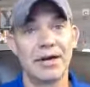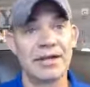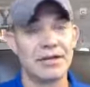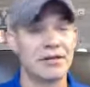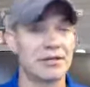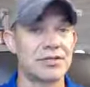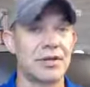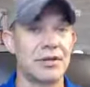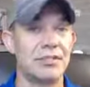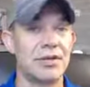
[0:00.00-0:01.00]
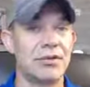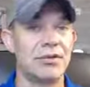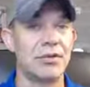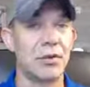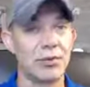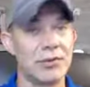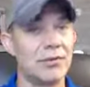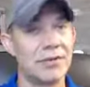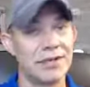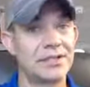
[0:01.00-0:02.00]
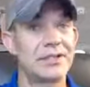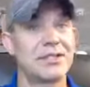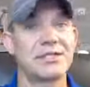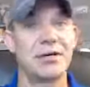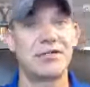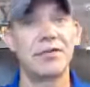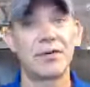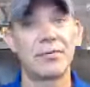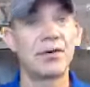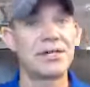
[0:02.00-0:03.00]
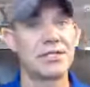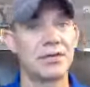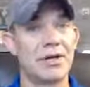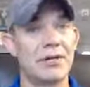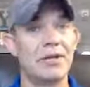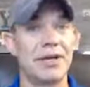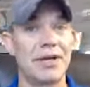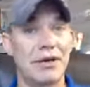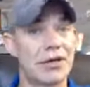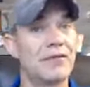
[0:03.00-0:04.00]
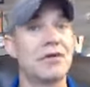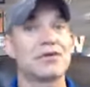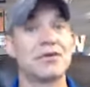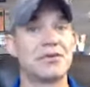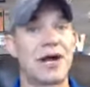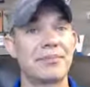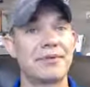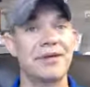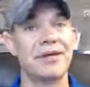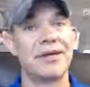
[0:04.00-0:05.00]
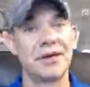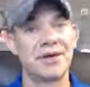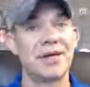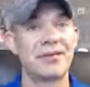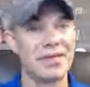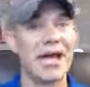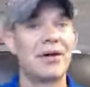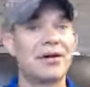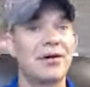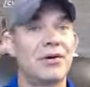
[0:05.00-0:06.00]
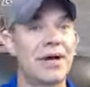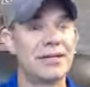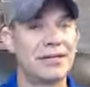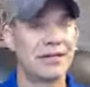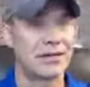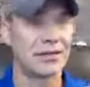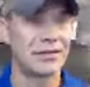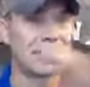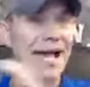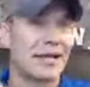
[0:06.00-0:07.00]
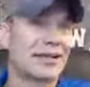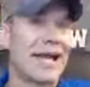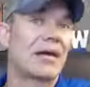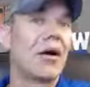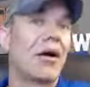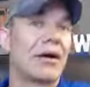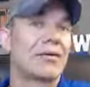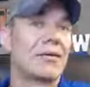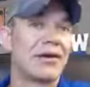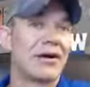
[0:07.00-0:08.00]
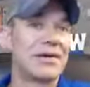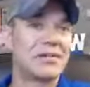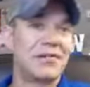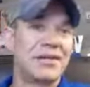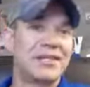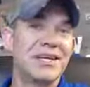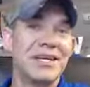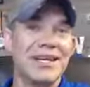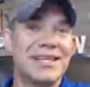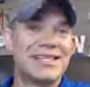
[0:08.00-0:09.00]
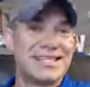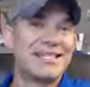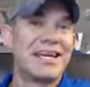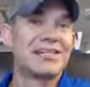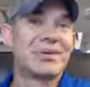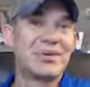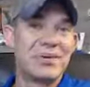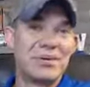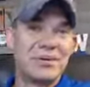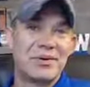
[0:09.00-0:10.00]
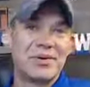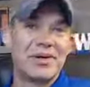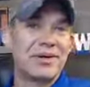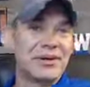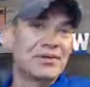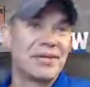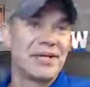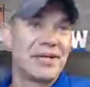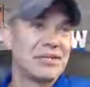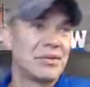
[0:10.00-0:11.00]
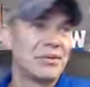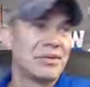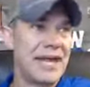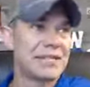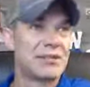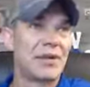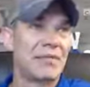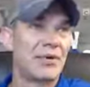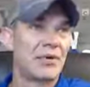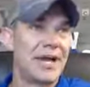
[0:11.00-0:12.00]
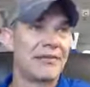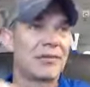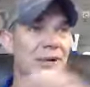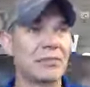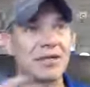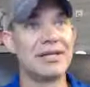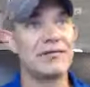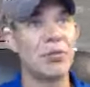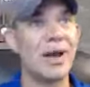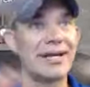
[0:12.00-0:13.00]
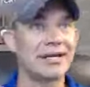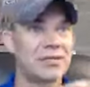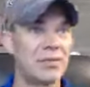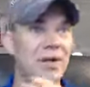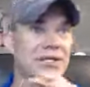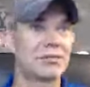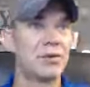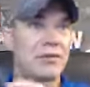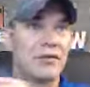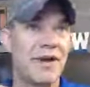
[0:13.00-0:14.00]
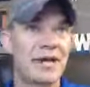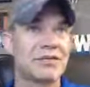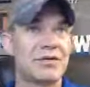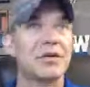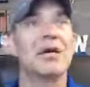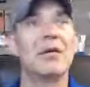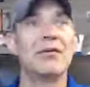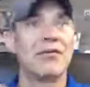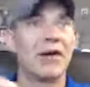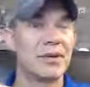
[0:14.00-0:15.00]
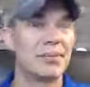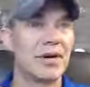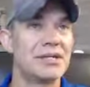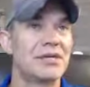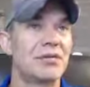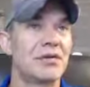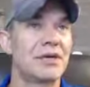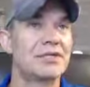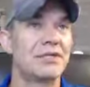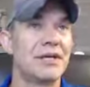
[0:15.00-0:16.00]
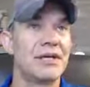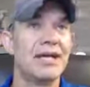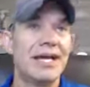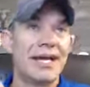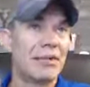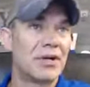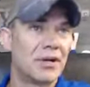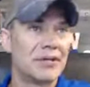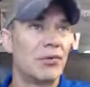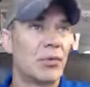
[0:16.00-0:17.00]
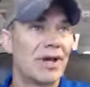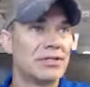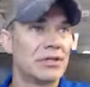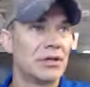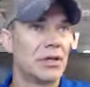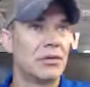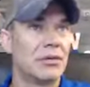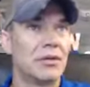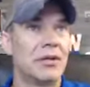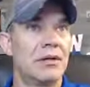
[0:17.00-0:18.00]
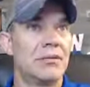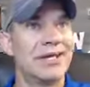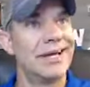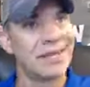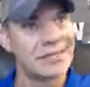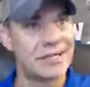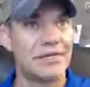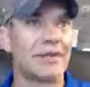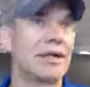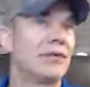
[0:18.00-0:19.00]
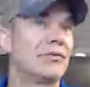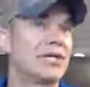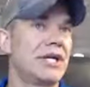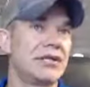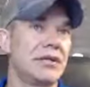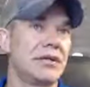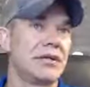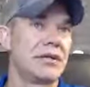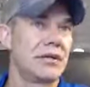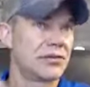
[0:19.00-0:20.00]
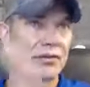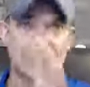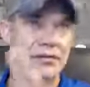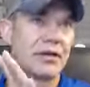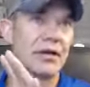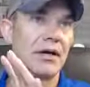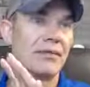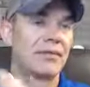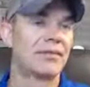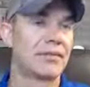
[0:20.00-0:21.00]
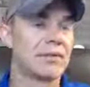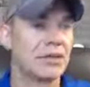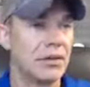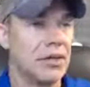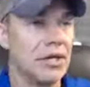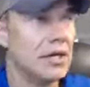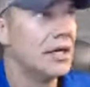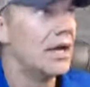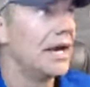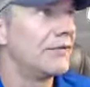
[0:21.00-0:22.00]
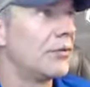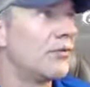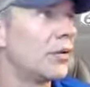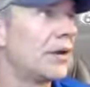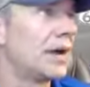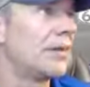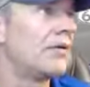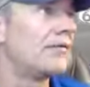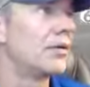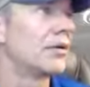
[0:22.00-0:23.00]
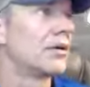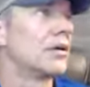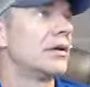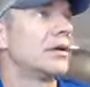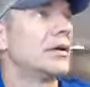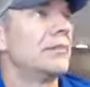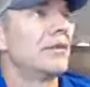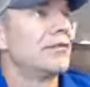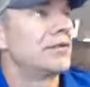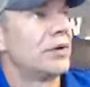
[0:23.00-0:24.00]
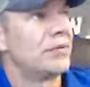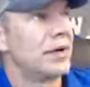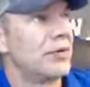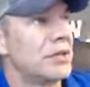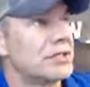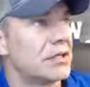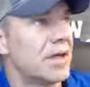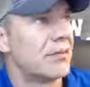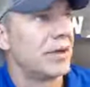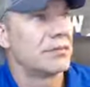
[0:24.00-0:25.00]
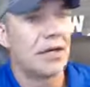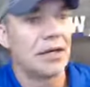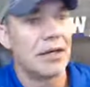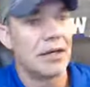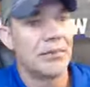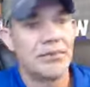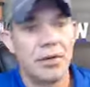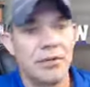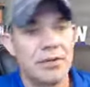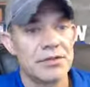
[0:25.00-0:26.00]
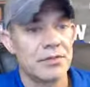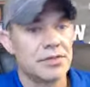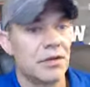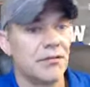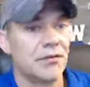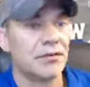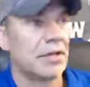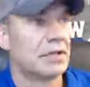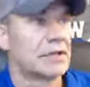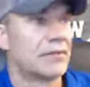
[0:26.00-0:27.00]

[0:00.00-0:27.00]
they're starting to bleed through, older than what they tend to sell for, and our pricing went up and our conversion dropped. Okay, well now I know I need to attack that car, regardless if it's 60 days old or 120 days old. That's the one I'm going after, but I'm going to leave the white because the whites are moving faster. We've already priced them aggressively, and I'm going to leave the whites alone. But yet, set it, forget it, we'll change it, and it throws everything off. So 844 Lotpop 4, inventory evaluation, lotpop.com. Hope this was helpful. Thanks.